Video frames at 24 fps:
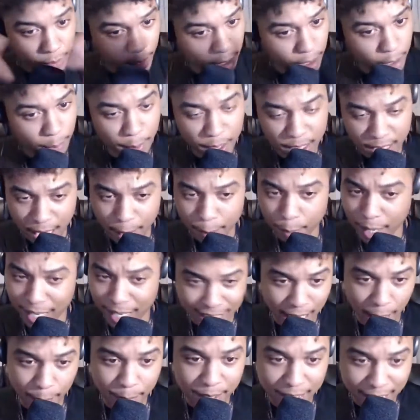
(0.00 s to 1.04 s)
The B sample has
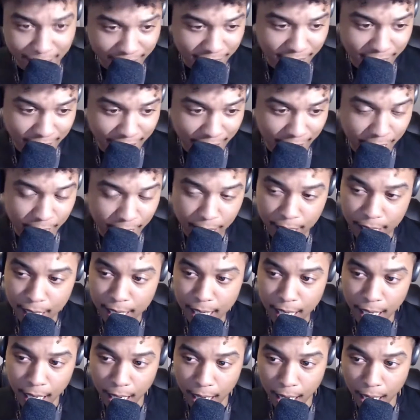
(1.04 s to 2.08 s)
not been tested yet,
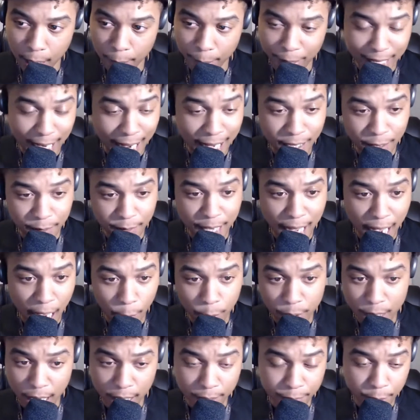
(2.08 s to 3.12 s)
um, and as of now,
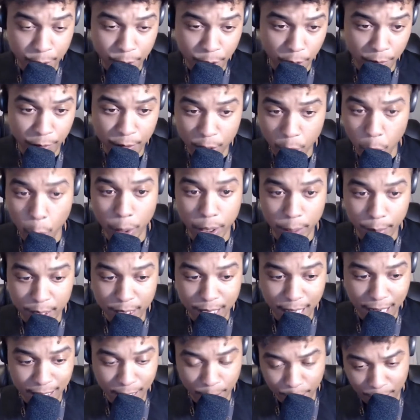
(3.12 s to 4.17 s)
we're not even sure if it's going to be
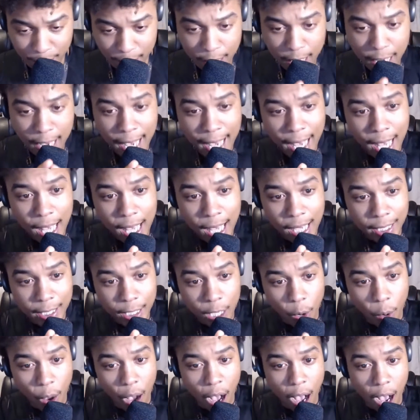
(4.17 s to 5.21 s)
tested. But you
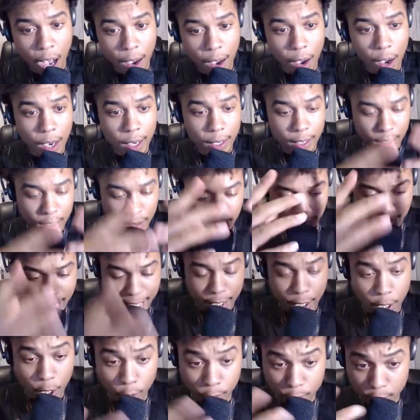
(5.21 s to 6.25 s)
know,
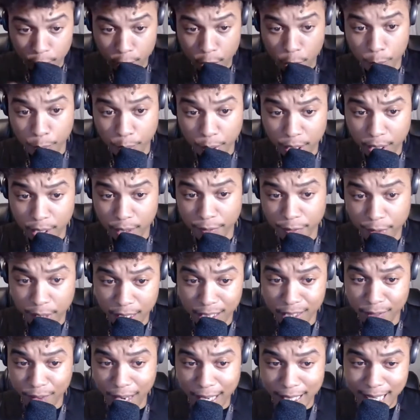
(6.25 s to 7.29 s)
Eddie Hearn was still pushing for
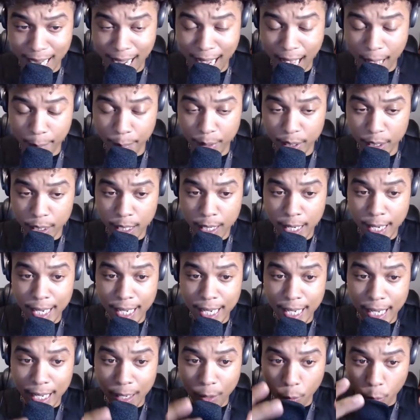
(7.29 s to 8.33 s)
this fight to happen
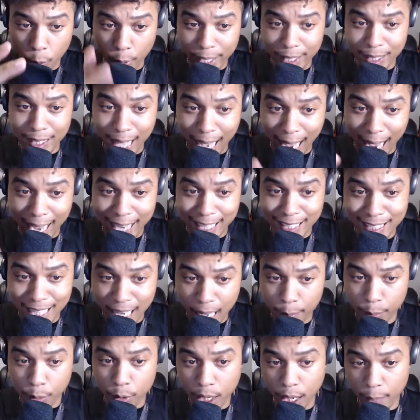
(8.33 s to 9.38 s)
with the A
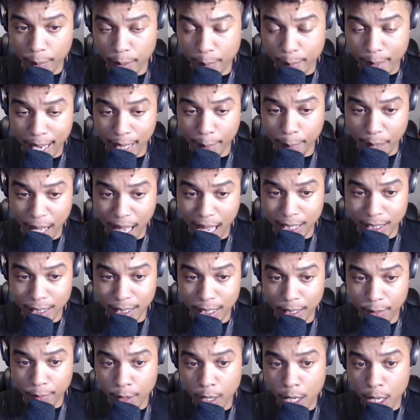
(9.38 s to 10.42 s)
sample coming back
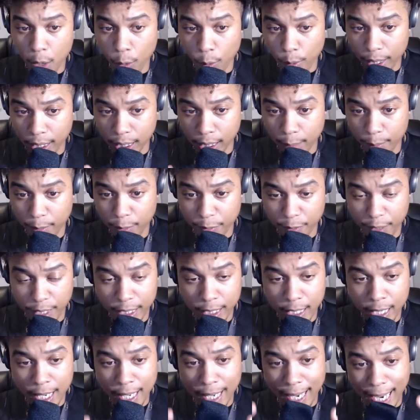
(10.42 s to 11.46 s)
positive with clomiphene
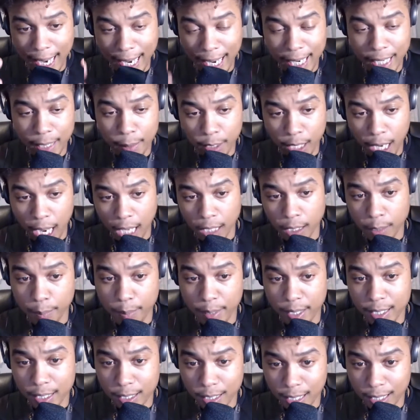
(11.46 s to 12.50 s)
and Conor
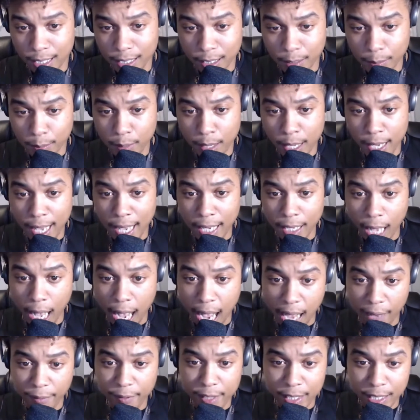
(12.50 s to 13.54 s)
Benn's system.
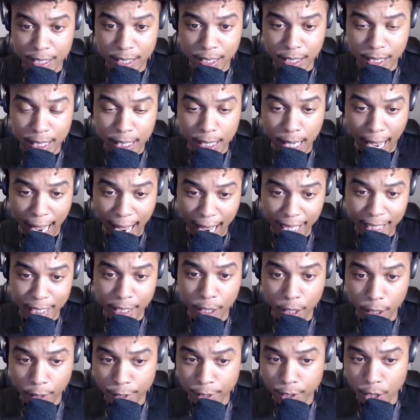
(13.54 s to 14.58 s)
Obviously, Eddie
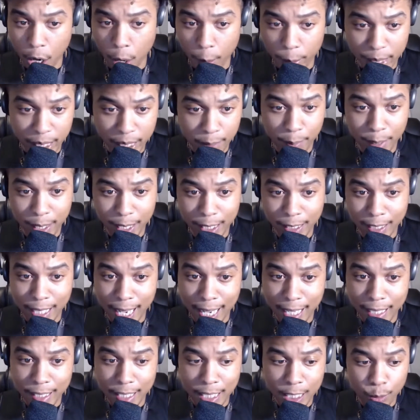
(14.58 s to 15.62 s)
Hearn has already admitted
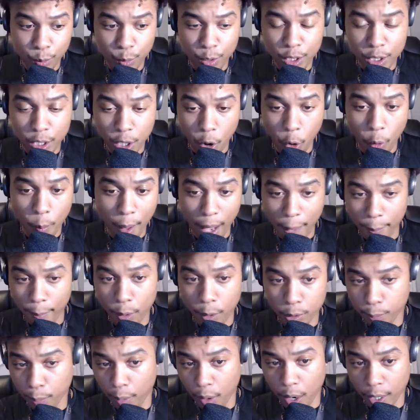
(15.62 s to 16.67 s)
that this was known by
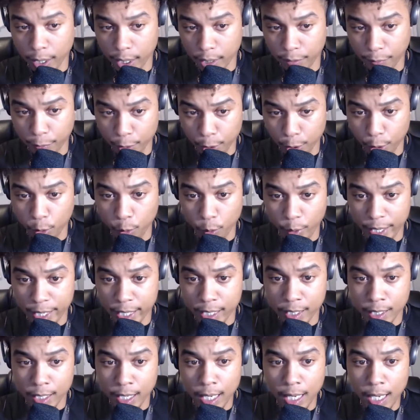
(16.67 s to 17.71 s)
both parties for two
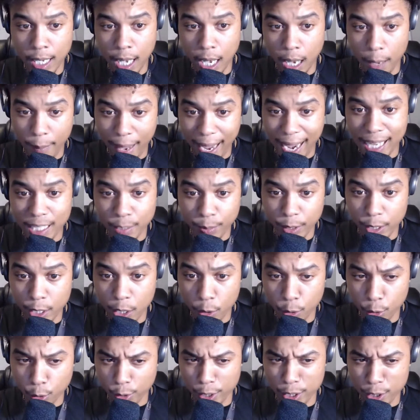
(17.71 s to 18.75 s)
weeks um, as we
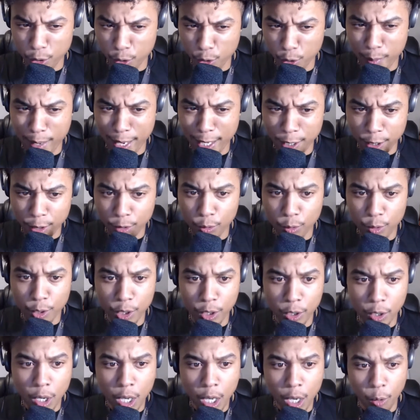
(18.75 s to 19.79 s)
know, Chris Eubank
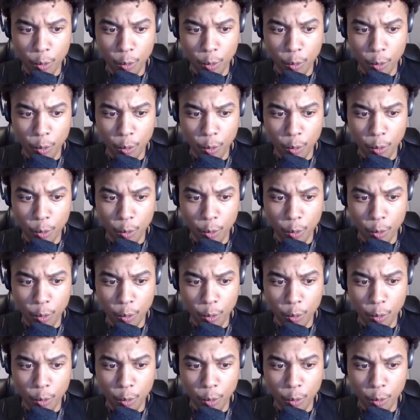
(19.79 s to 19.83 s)
Jr.